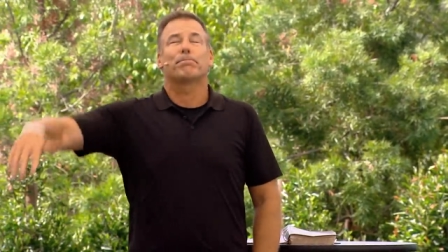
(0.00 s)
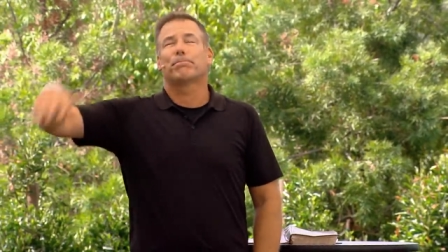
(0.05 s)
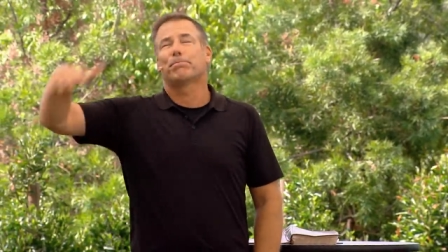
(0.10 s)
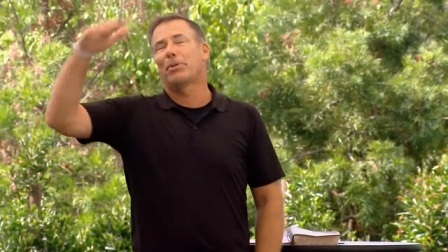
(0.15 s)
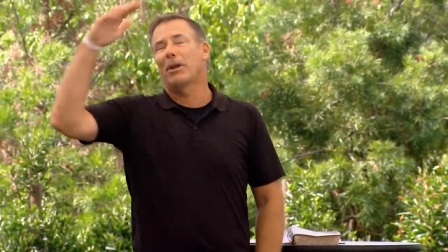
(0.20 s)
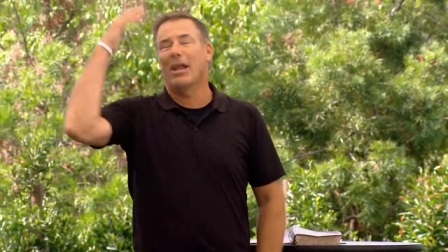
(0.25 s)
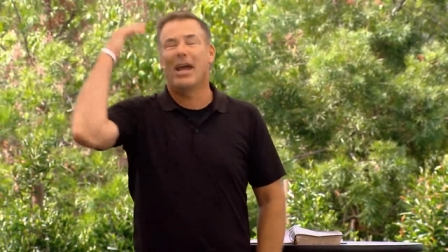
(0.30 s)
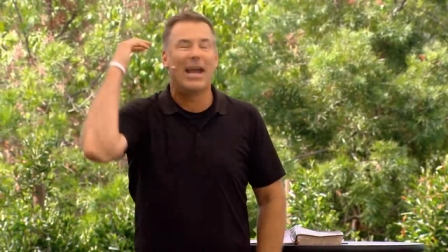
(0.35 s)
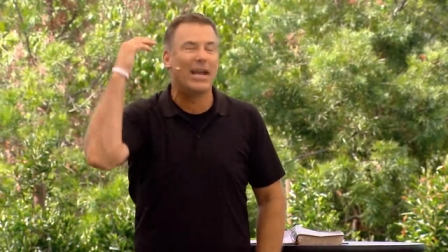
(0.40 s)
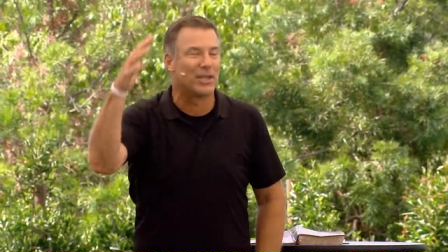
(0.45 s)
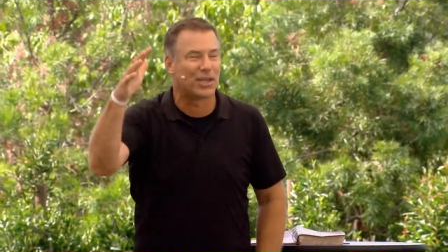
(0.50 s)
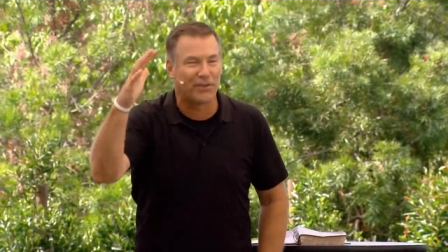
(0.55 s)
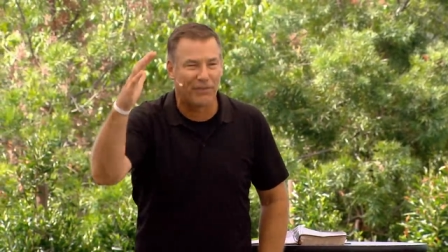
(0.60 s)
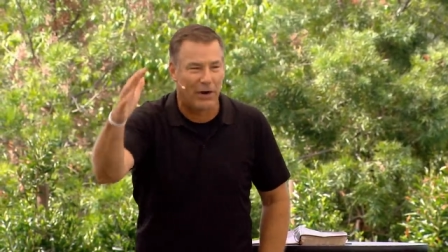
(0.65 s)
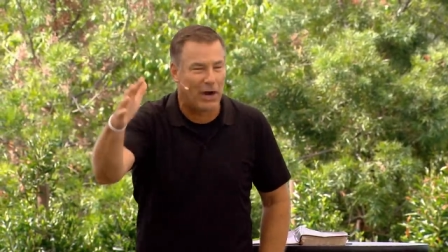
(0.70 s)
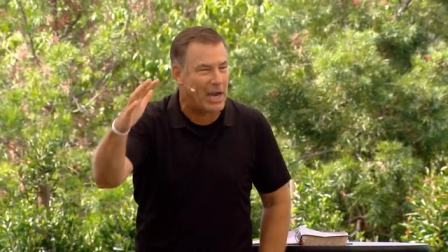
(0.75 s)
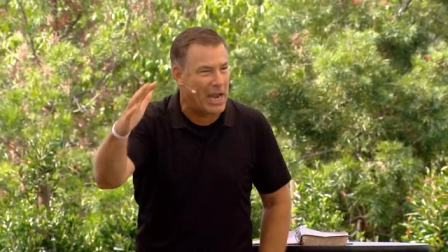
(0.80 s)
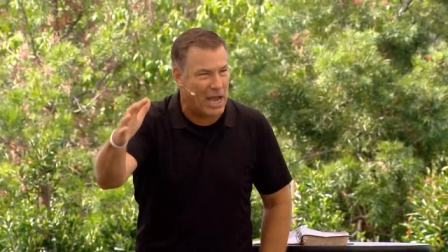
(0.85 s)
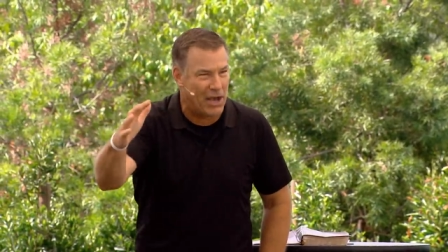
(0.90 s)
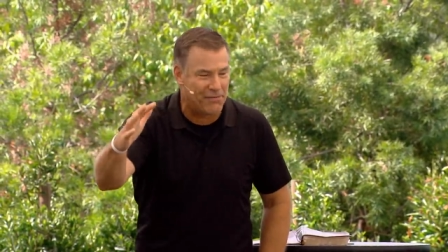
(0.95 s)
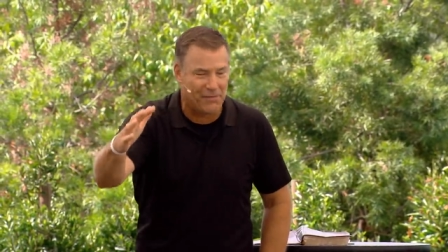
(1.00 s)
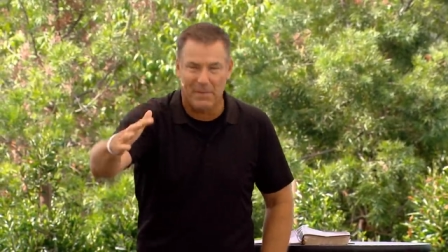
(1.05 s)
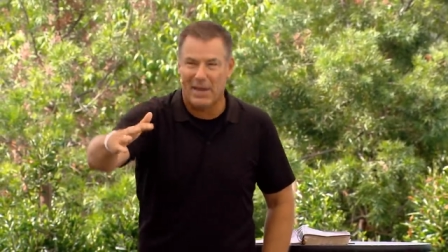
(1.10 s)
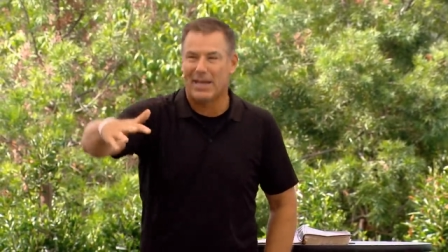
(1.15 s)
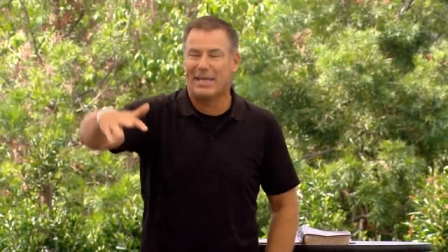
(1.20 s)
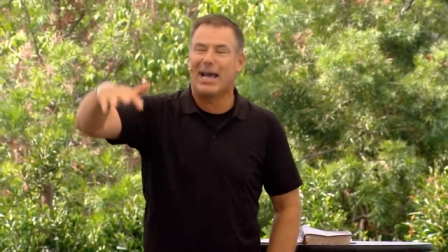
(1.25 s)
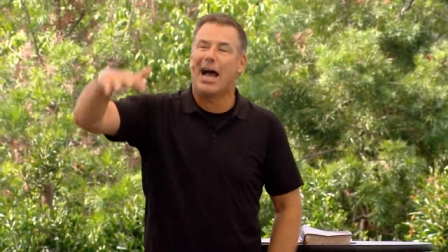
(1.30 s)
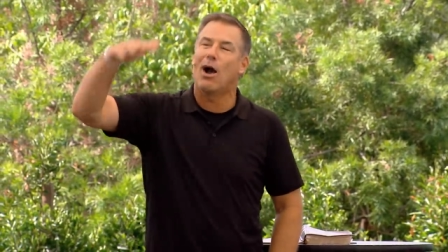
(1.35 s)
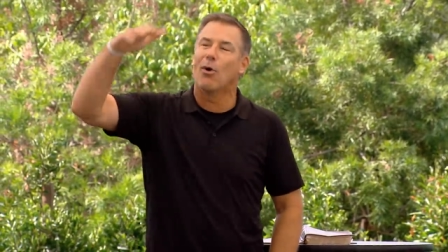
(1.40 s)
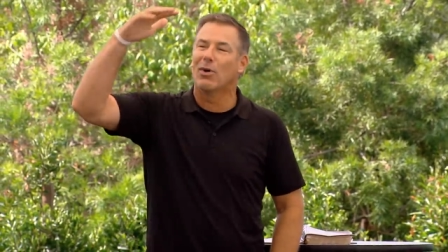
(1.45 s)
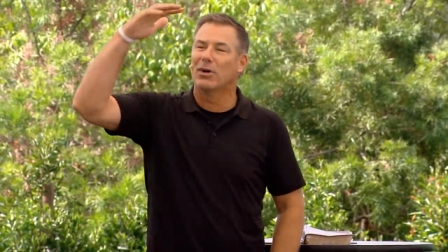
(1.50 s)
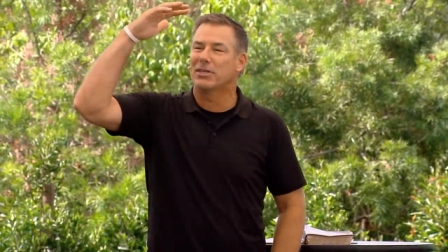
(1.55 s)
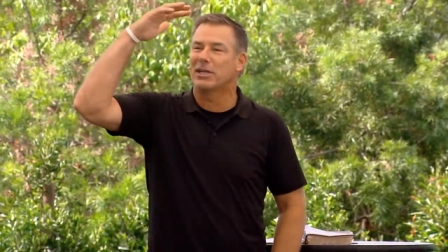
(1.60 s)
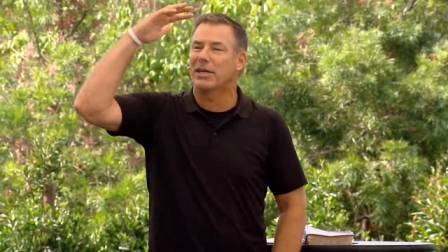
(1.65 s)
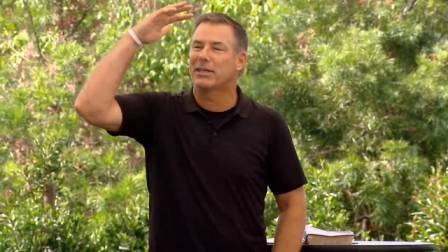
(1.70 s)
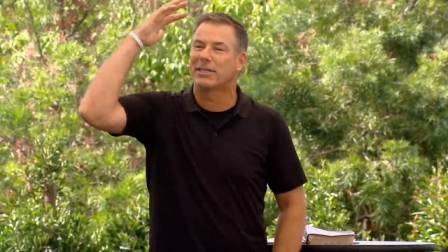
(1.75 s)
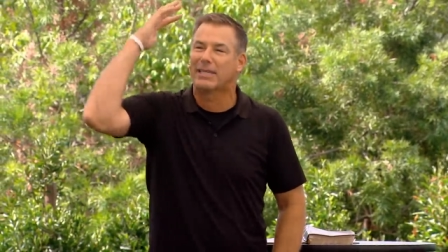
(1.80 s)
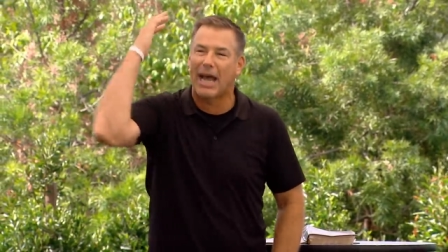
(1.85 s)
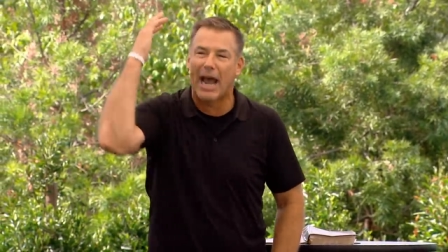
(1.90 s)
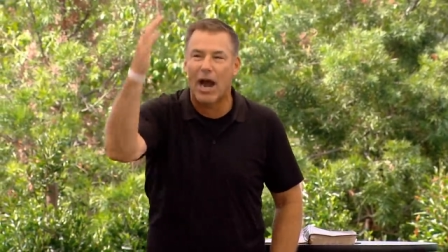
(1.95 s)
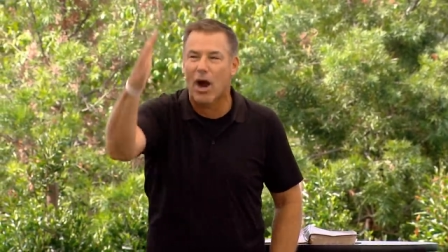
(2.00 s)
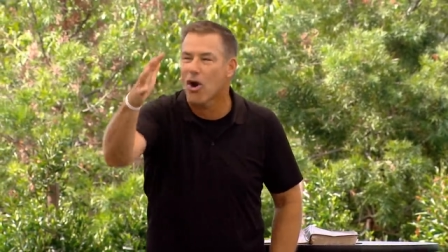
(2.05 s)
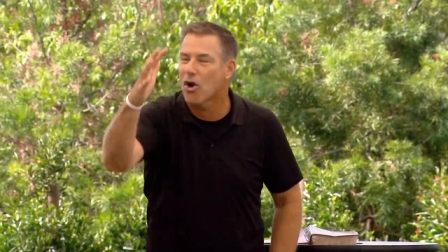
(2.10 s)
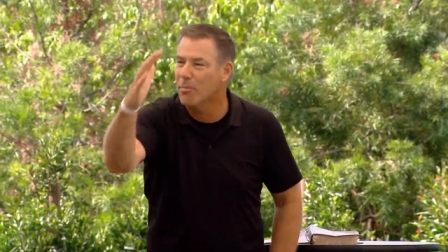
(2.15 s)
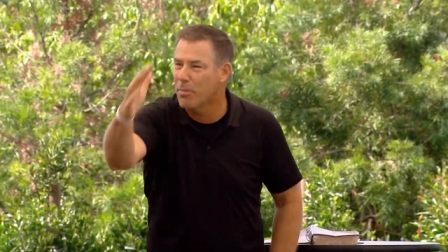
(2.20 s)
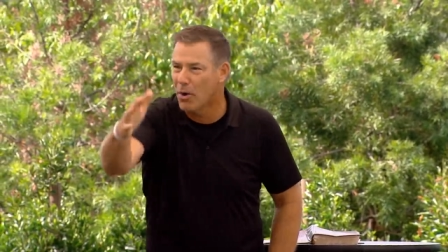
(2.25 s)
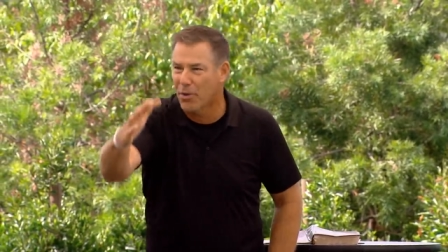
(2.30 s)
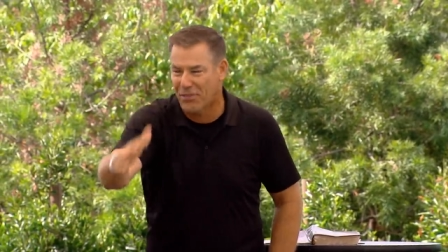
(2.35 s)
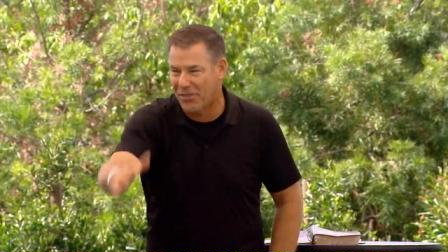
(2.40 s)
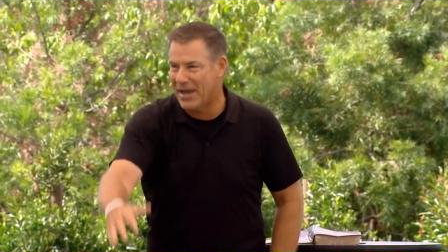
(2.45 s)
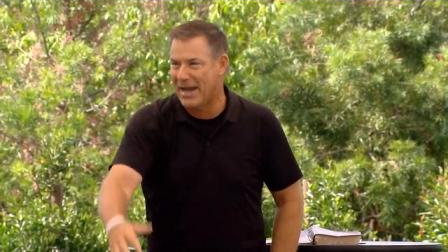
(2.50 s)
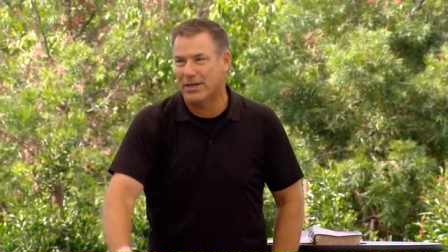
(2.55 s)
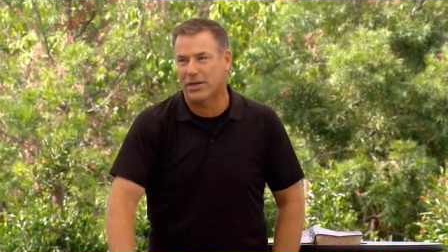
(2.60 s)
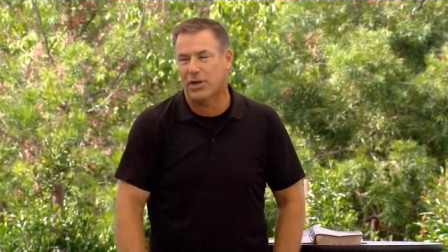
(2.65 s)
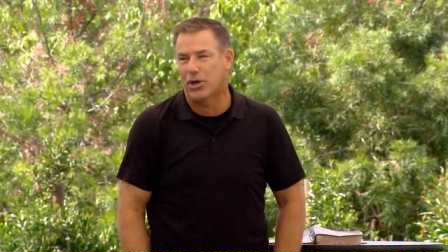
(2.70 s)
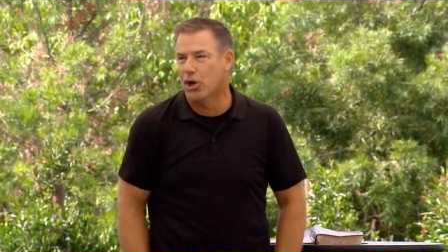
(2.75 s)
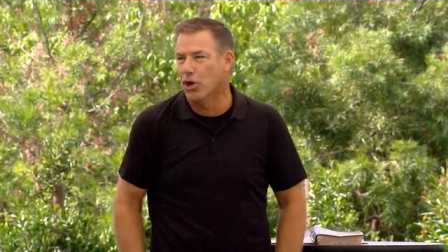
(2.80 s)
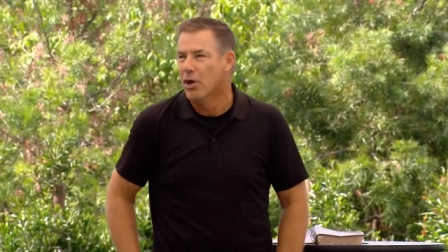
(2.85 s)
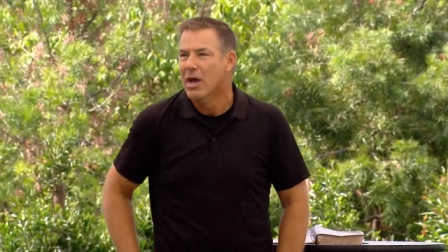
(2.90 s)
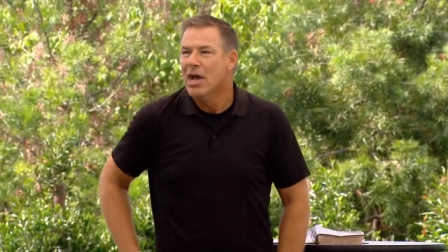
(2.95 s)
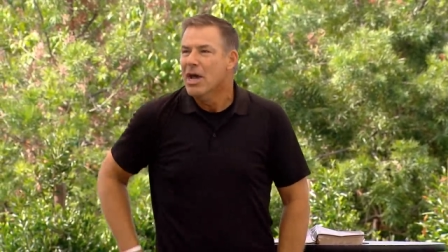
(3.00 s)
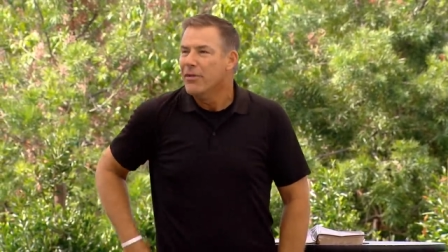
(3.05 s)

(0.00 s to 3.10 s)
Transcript: Please forgive me. That was a terrible thing to do.